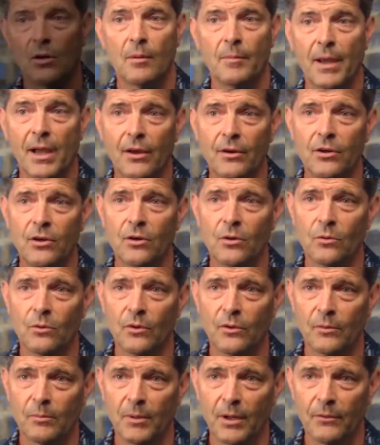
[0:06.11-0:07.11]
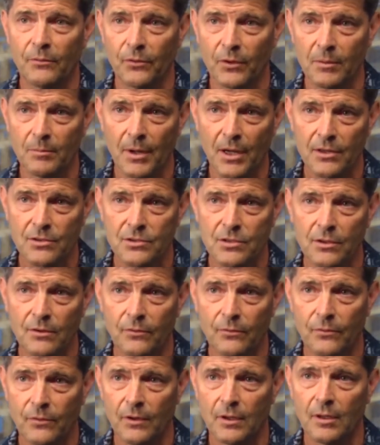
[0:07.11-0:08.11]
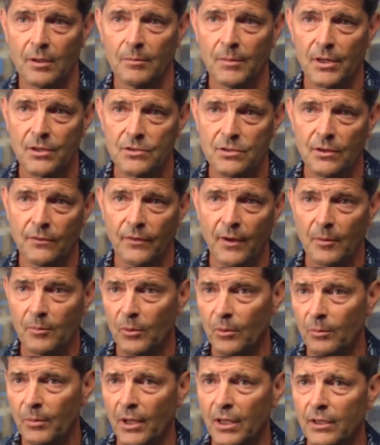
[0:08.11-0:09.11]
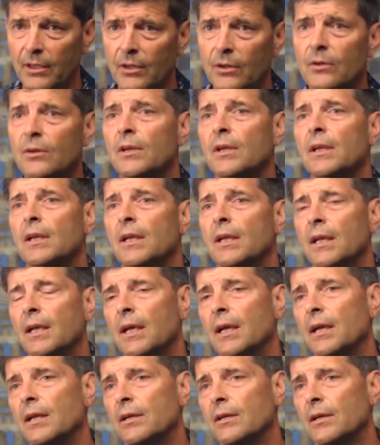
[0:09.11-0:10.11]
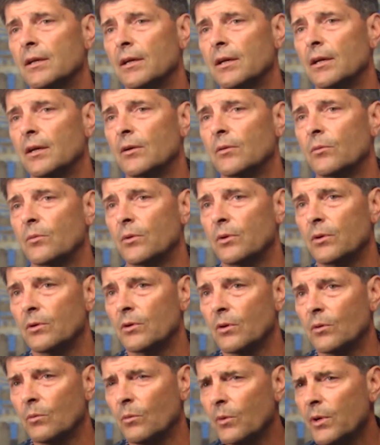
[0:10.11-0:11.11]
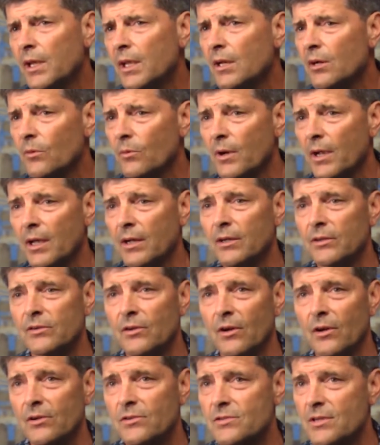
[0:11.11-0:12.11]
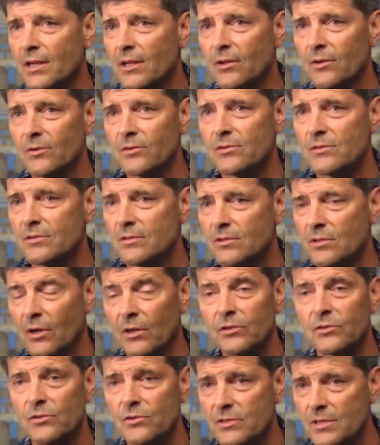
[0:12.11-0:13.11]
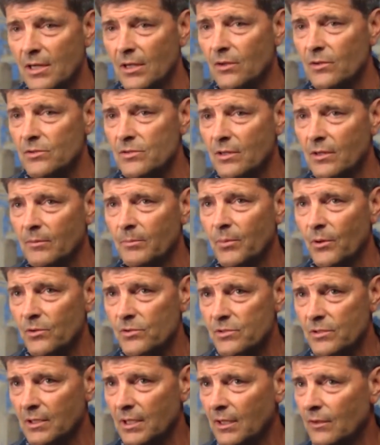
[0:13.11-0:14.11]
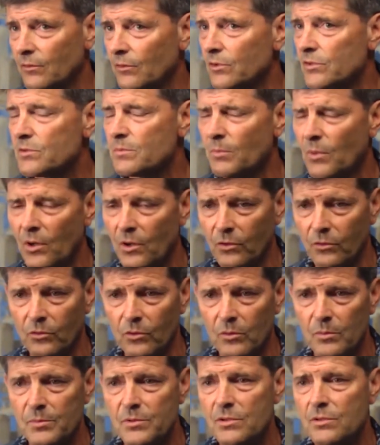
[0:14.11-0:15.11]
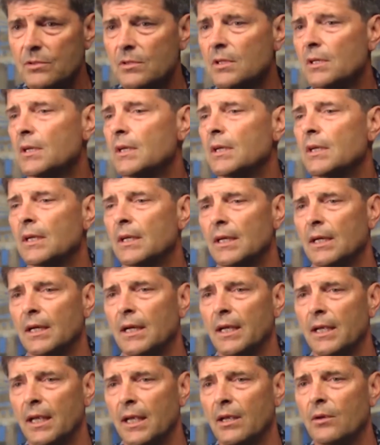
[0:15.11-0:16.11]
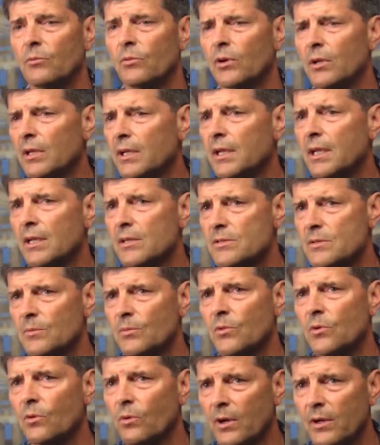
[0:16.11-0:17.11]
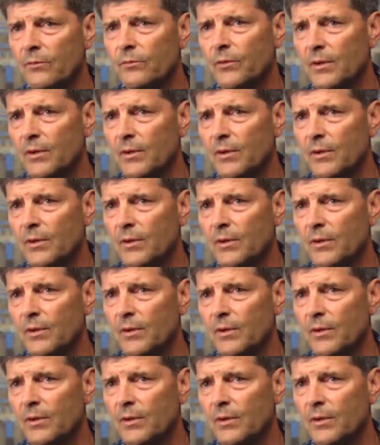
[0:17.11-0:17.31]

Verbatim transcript: know, I'm out here with my Fleet Master Chief, uh, Master Chief April Beldo, and uh, we, you know, when we get around and talk sailors, talk to sailors on a personal level, small groups, uh, and really get some great